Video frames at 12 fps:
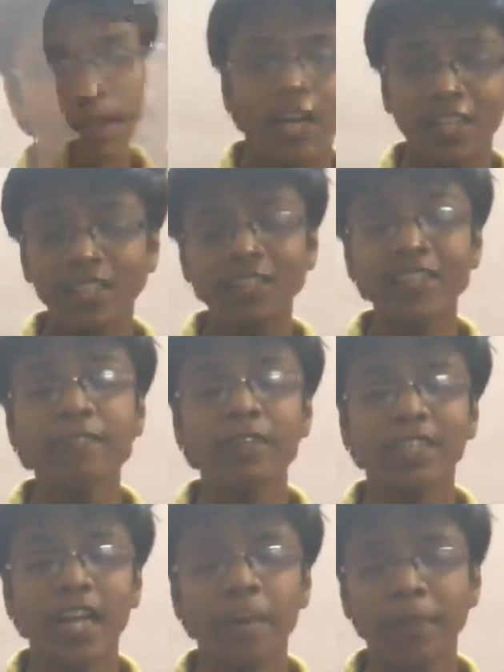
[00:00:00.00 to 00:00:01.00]
Another thing
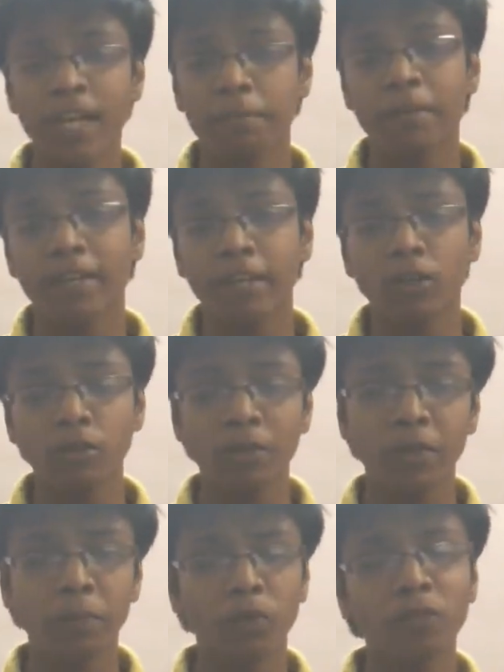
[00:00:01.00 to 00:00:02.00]
which can be expected to
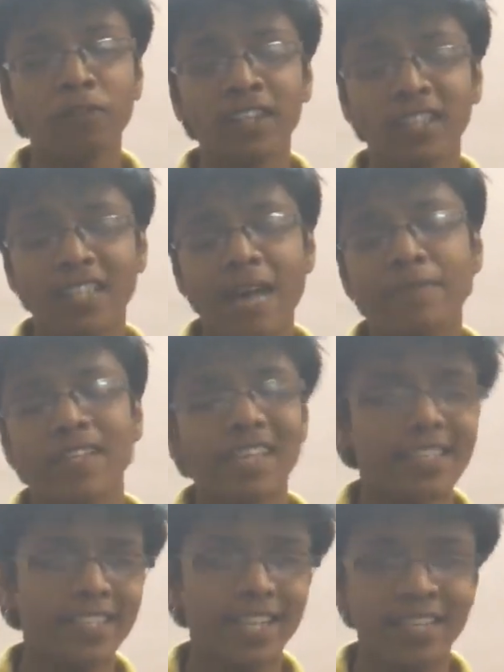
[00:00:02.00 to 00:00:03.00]
be improved in the Samsung
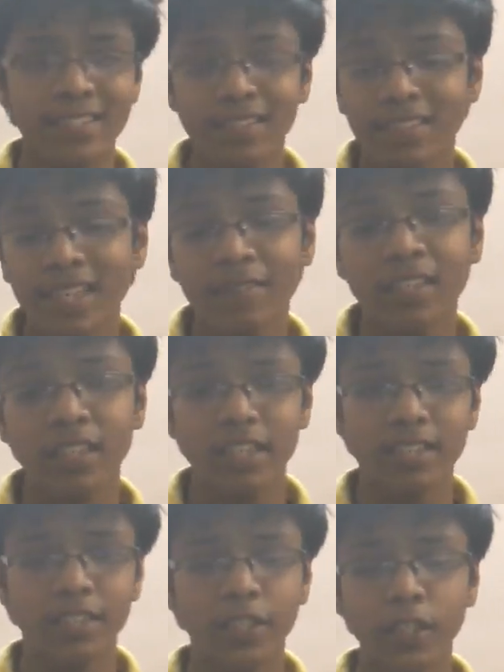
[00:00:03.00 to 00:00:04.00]
Galaxy S7
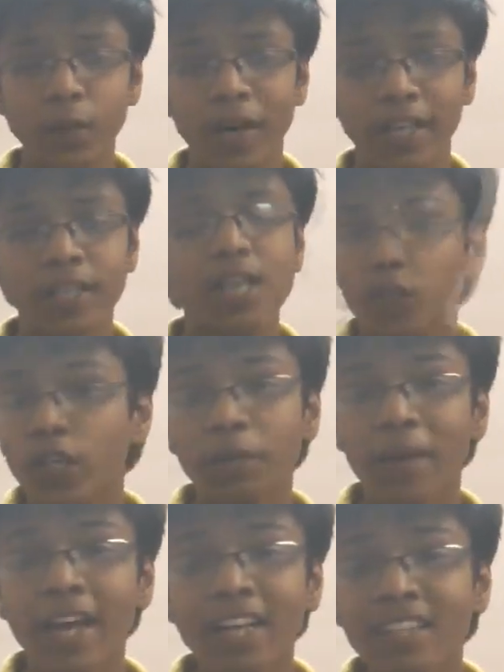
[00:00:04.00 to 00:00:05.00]
is the UI. So
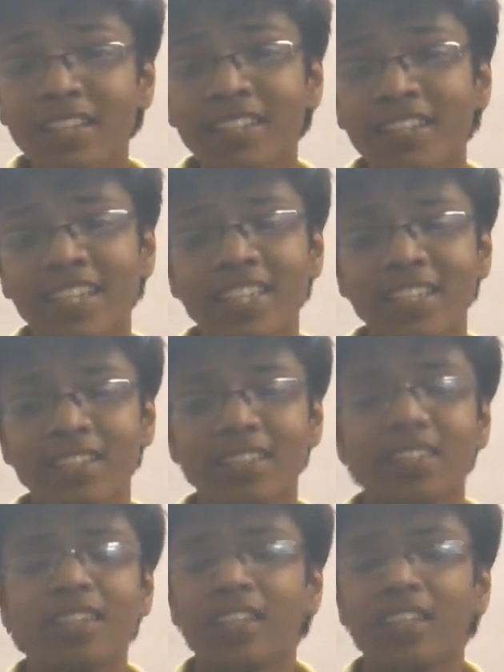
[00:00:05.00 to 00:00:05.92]
in my consideration,